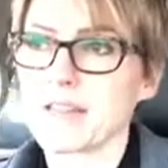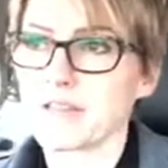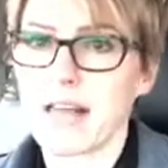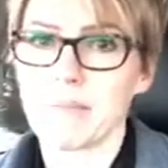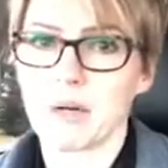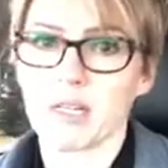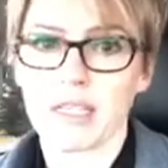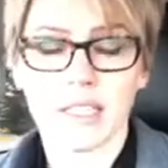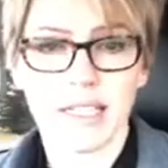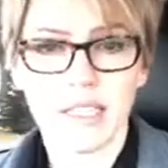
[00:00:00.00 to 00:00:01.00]
flat
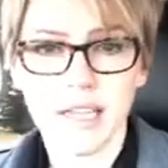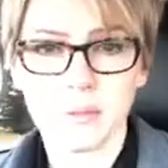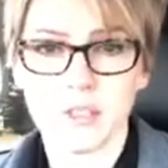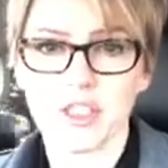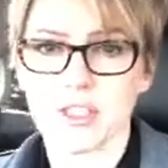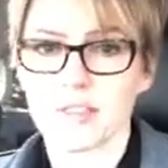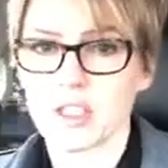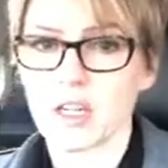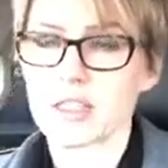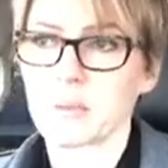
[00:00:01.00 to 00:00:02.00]
market like Lethbridge, and I've
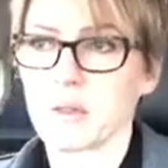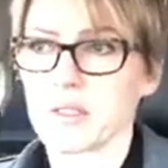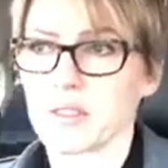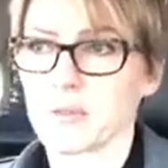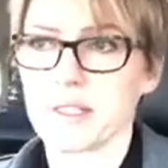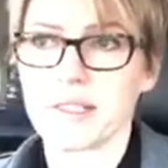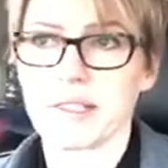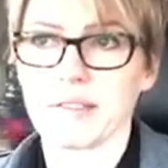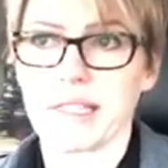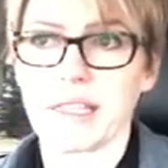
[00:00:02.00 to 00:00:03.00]
talked about this
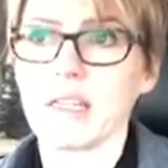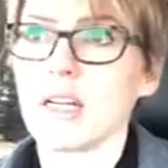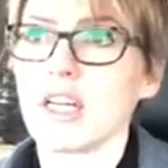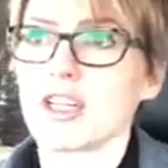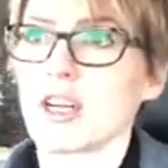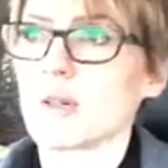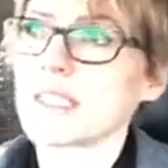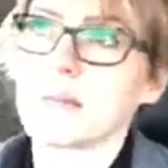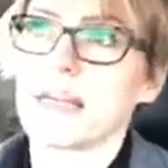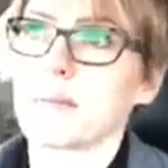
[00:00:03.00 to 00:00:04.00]
recently, you're not going
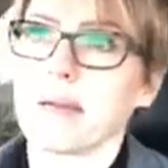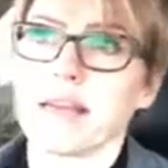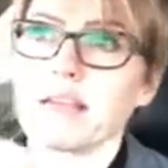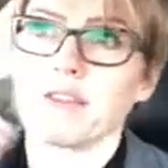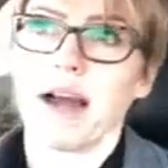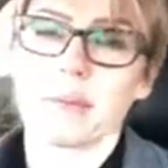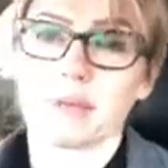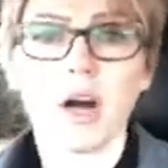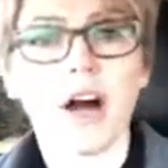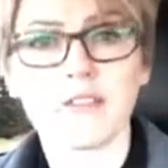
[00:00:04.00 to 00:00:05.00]
to make a big fat
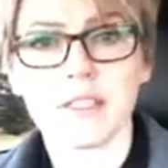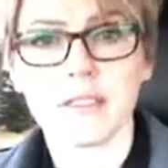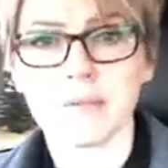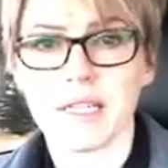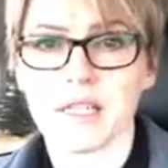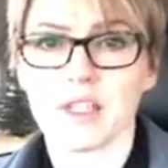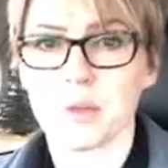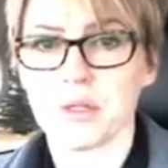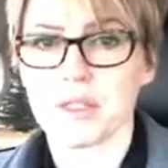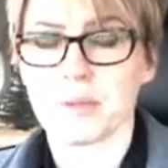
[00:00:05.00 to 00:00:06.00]
profit because you
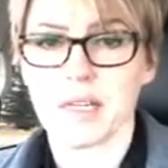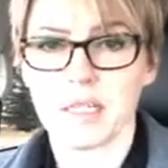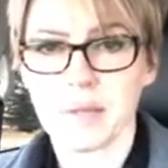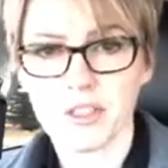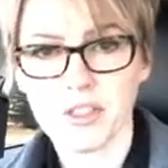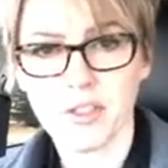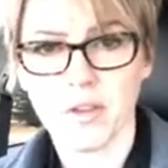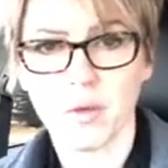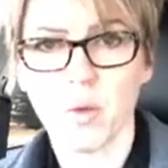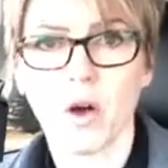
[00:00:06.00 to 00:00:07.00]
put some nice pictures
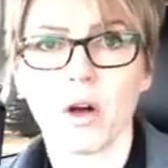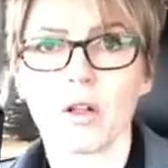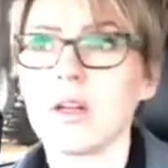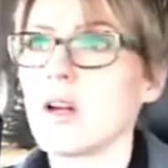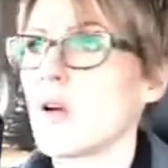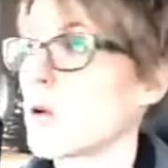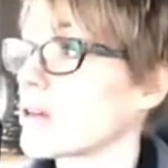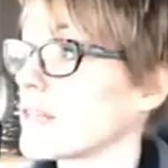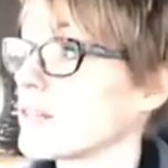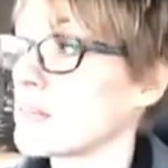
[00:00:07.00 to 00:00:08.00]
on the wall or
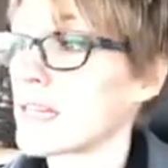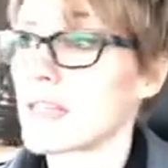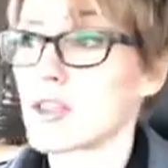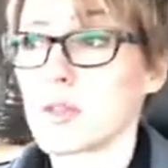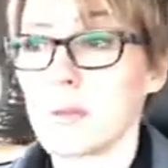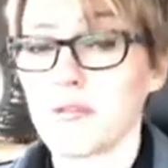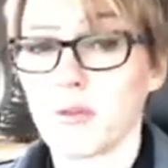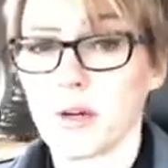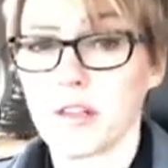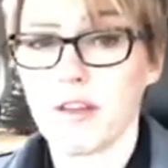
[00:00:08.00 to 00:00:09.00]
even because you spent
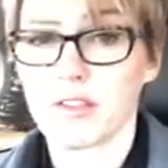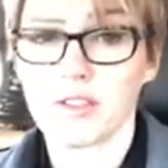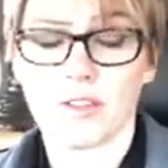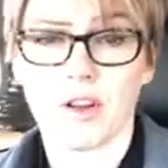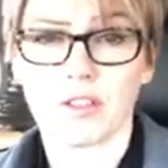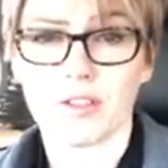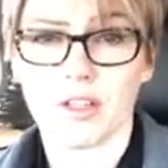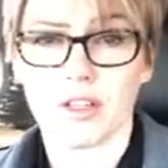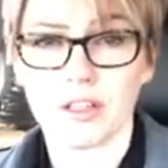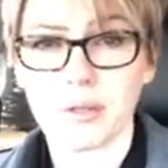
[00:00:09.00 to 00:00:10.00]
$40,000
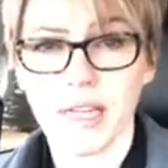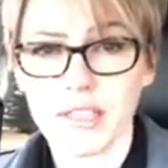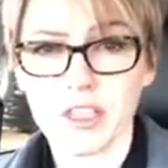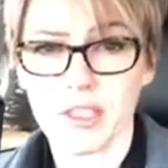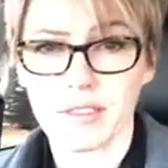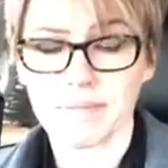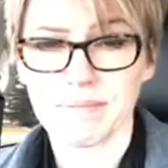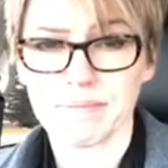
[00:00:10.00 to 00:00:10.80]
on a new kitchen.